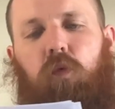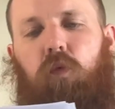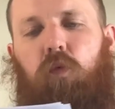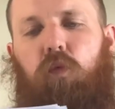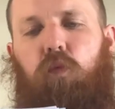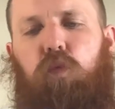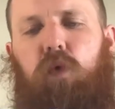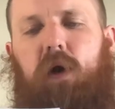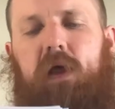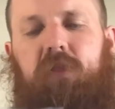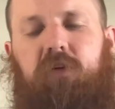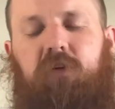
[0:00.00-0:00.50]

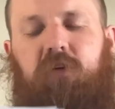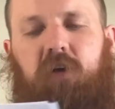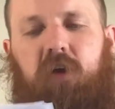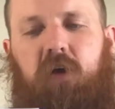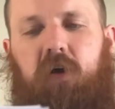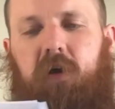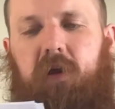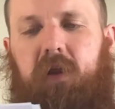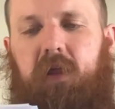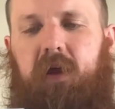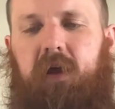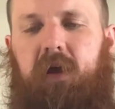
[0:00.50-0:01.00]
Whether or
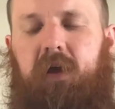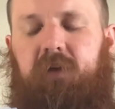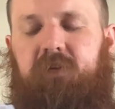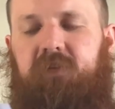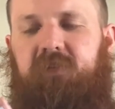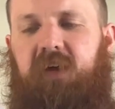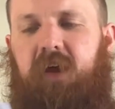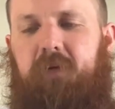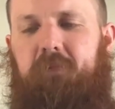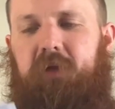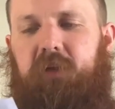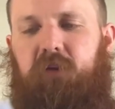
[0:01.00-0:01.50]
not
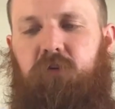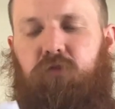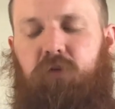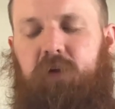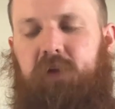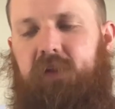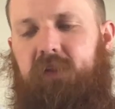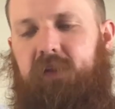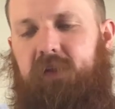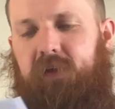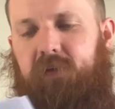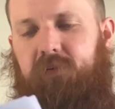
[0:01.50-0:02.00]
Simon
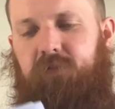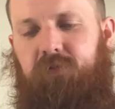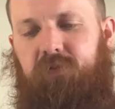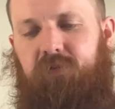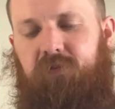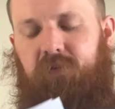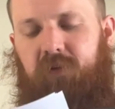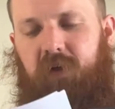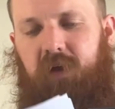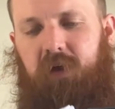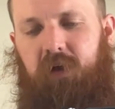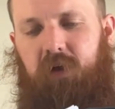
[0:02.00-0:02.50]
Greenleaf
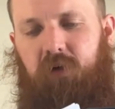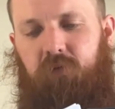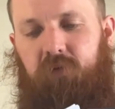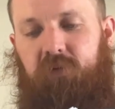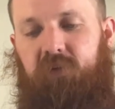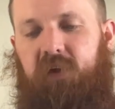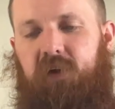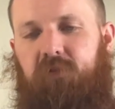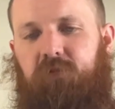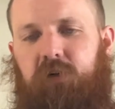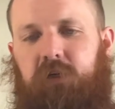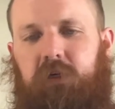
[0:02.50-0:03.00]
was
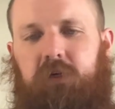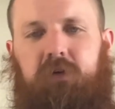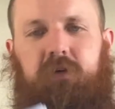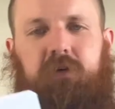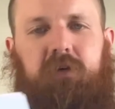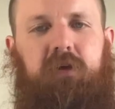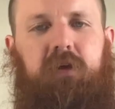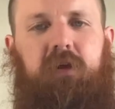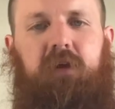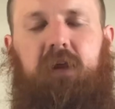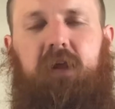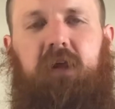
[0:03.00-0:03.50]
ever
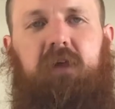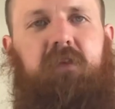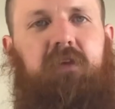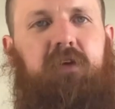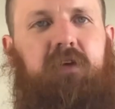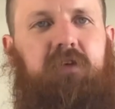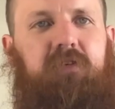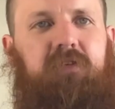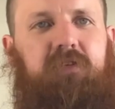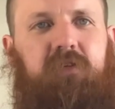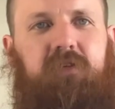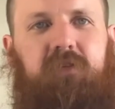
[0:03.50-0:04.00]
an
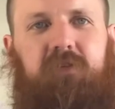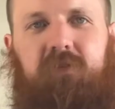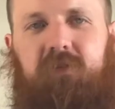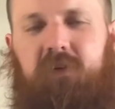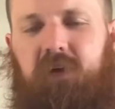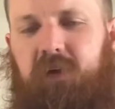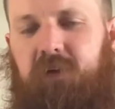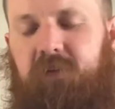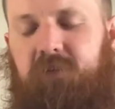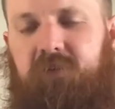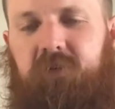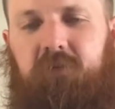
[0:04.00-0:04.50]
atheist,
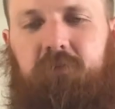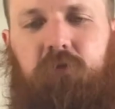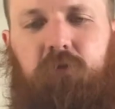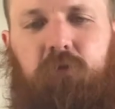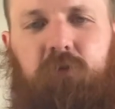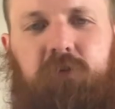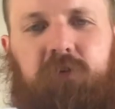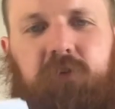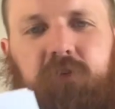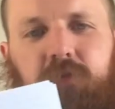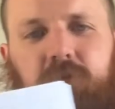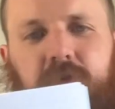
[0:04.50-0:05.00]
and some
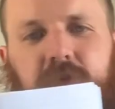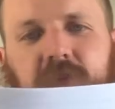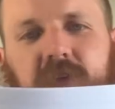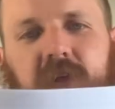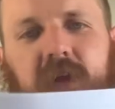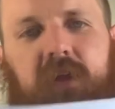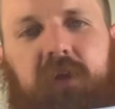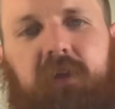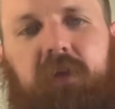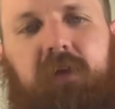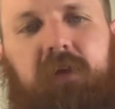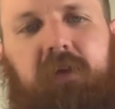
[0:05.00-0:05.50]
sources will
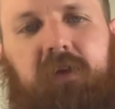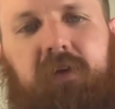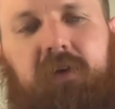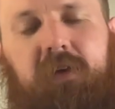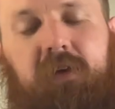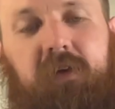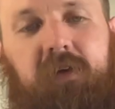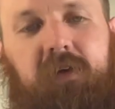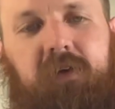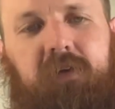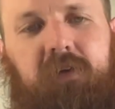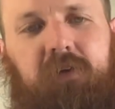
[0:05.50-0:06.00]
say that
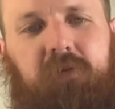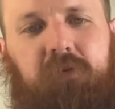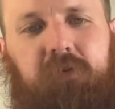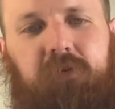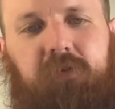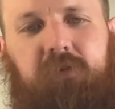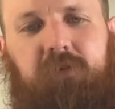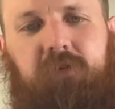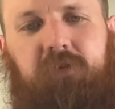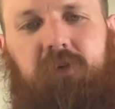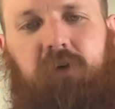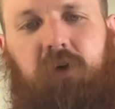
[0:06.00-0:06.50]
he
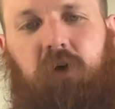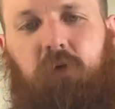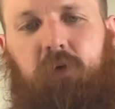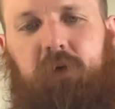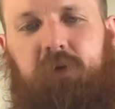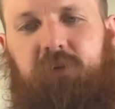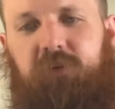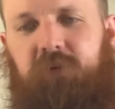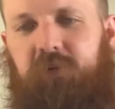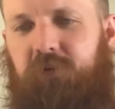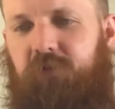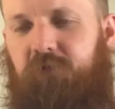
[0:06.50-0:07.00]
was
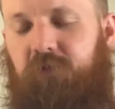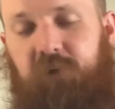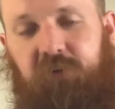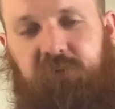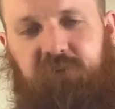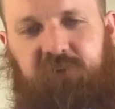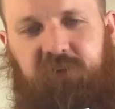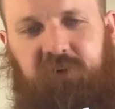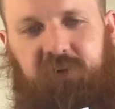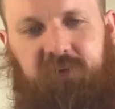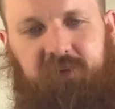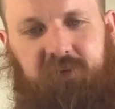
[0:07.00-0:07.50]
always a
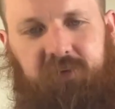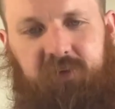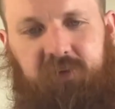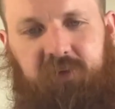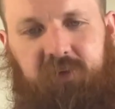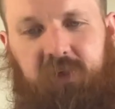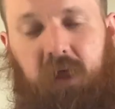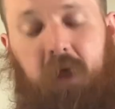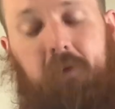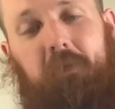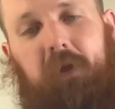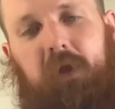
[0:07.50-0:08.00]
Christian, and
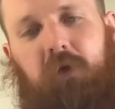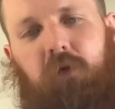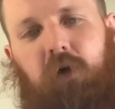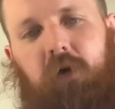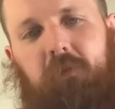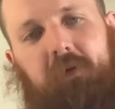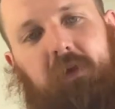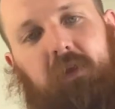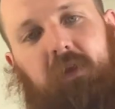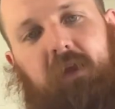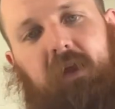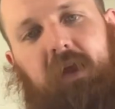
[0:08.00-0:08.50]
that may well
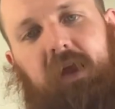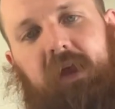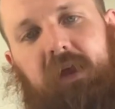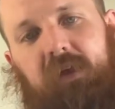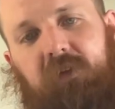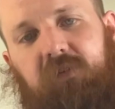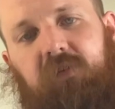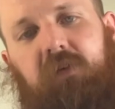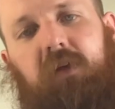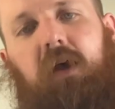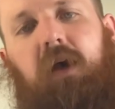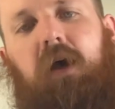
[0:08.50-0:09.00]
be the
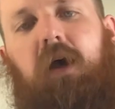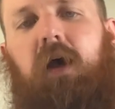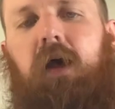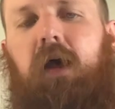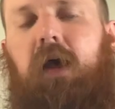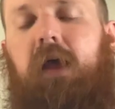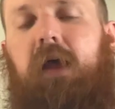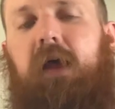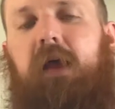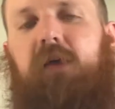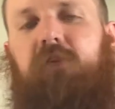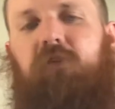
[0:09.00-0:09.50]
case.
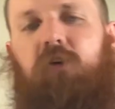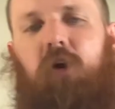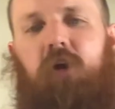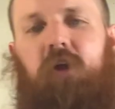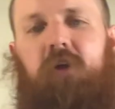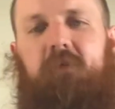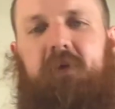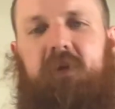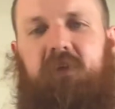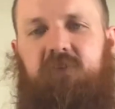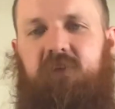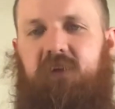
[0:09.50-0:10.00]
His
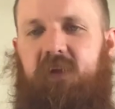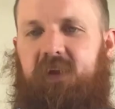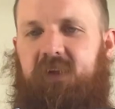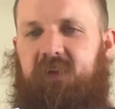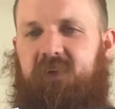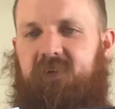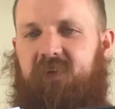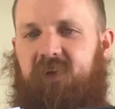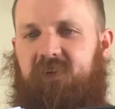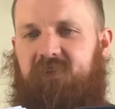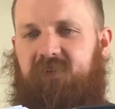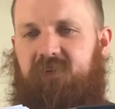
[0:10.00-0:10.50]
arguments in
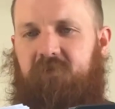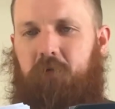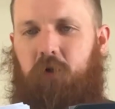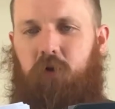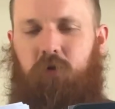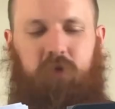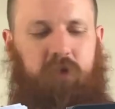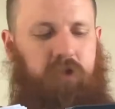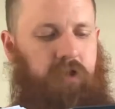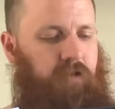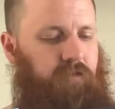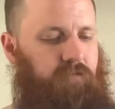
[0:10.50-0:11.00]

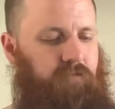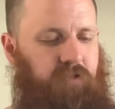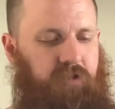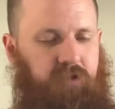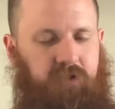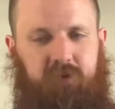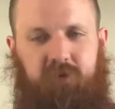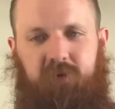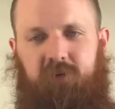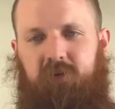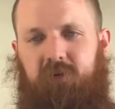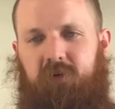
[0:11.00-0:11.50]
Testimony of
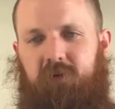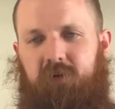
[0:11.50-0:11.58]
the